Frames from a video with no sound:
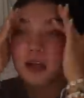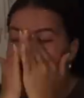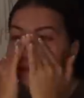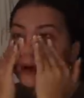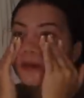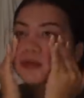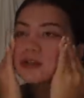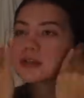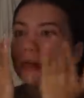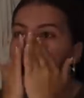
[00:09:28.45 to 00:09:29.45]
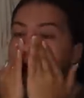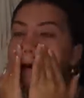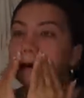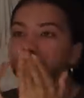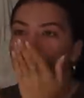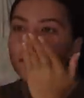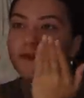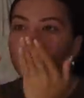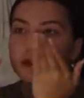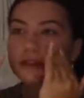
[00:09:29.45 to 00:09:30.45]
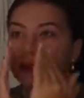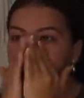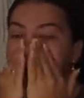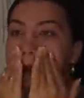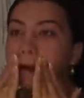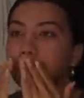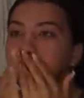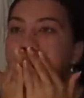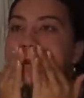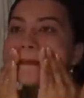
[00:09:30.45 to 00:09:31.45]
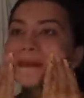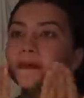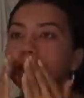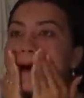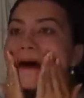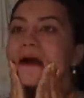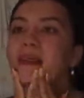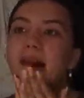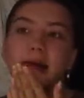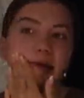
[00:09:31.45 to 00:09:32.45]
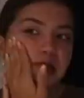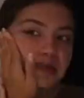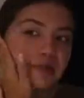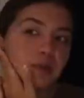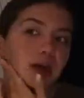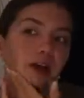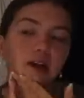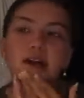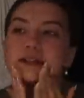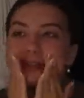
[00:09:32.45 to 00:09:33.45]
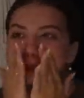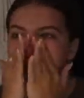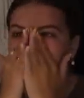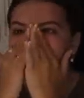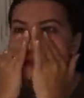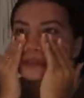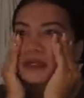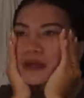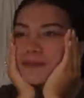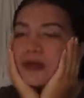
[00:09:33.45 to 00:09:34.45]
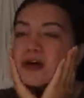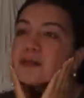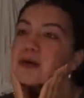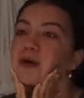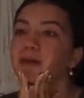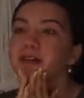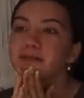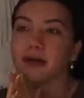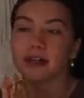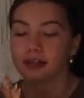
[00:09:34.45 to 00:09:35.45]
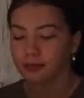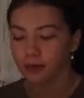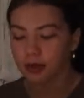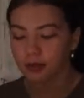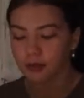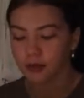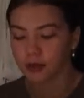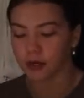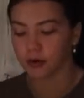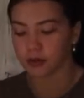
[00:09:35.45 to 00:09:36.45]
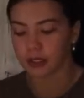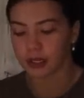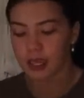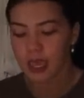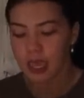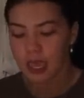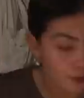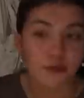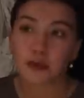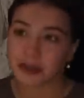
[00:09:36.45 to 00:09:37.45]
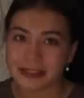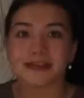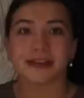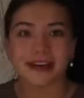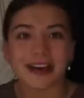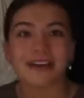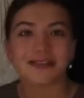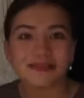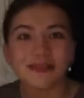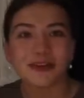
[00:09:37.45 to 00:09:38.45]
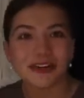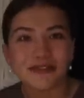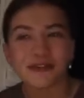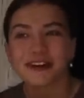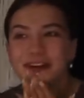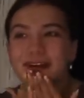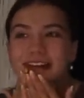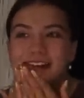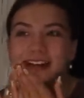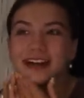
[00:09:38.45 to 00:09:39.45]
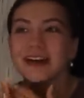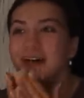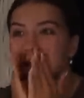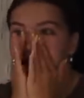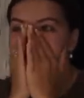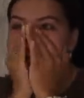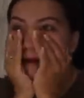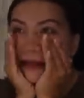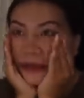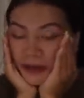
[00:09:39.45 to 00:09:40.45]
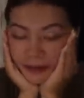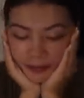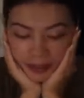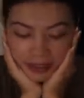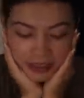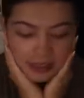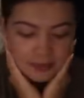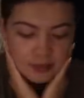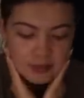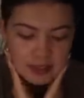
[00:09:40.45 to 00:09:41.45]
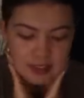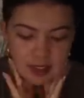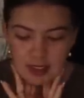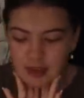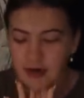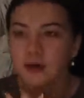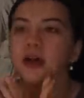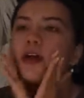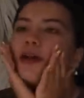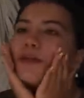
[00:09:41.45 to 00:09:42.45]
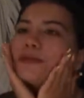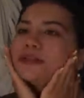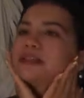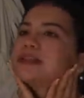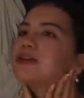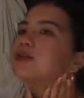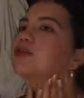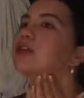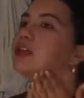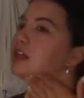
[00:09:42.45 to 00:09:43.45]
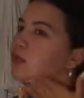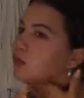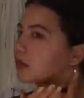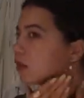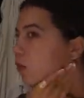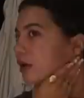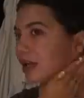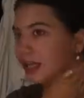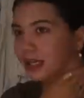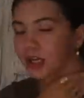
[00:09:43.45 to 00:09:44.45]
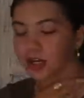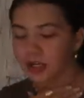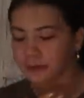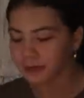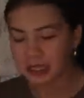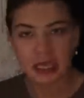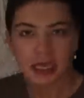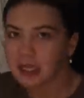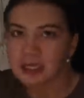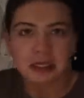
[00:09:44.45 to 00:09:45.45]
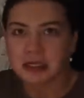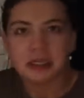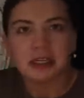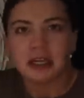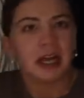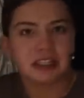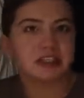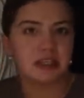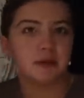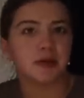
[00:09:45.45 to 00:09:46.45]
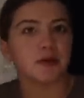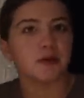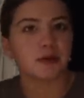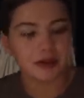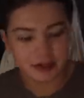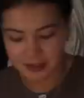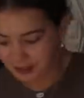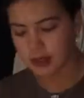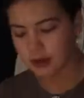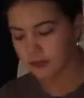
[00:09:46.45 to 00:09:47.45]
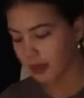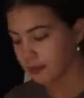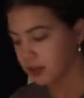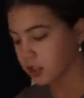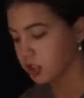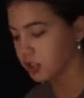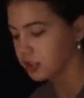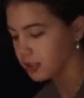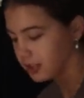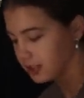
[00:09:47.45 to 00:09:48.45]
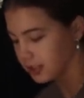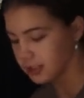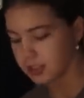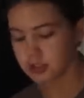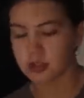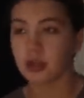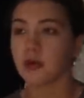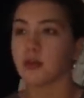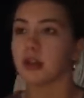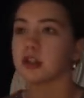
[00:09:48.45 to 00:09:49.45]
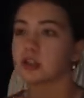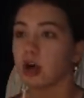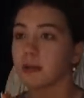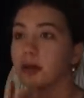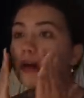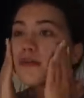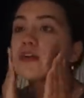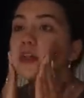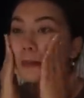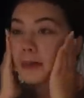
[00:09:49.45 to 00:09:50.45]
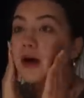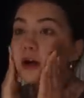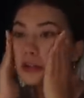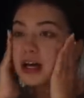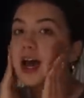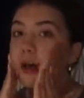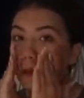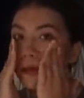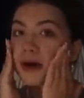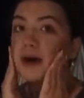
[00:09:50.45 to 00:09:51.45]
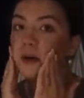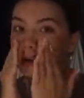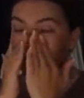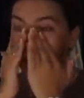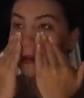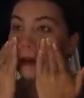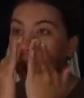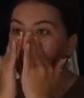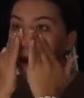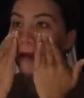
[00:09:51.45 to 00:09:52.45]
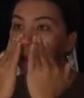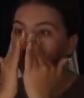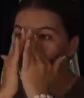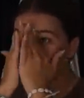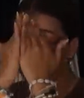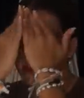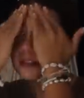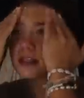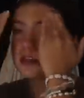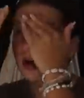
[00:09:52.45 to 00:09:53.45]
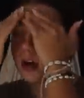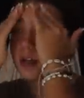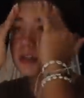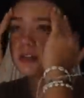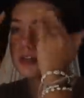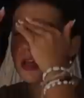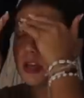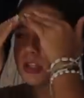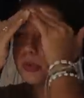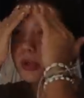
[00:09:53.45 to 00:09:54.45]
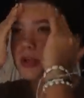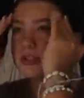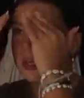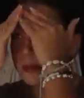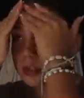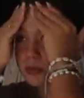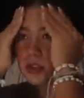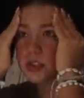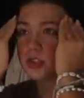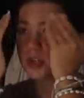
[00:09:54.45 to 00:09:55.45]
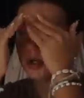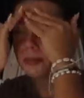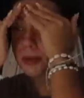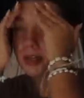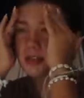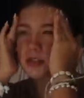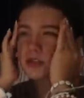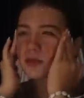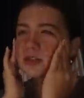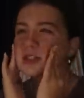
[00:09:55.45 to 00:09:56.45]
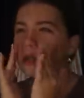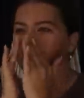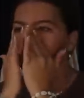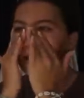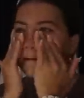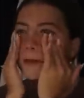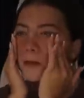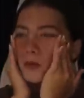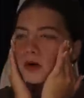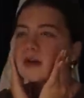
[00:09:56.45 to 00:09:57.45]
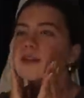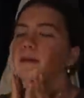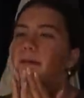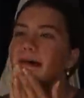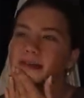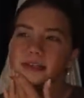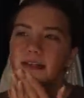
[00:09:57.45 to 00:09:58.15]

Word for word: So I'm probably just going to try to find something cute to buy that I can just wear. Because I did that yesterday. Not on purpose, but I ended up wearing the hoodie all day. The forties right now. forty-four degrees right now. Are you kidding? But I think it's supposed to be sunny though. But still, it's, like, really windy here. It's gonna be cold. We didn't have that much success yesterday with shopping. For the amount of time we were out shopping, we did not do a lot of damage, which is good because the stores, like, weren't the best.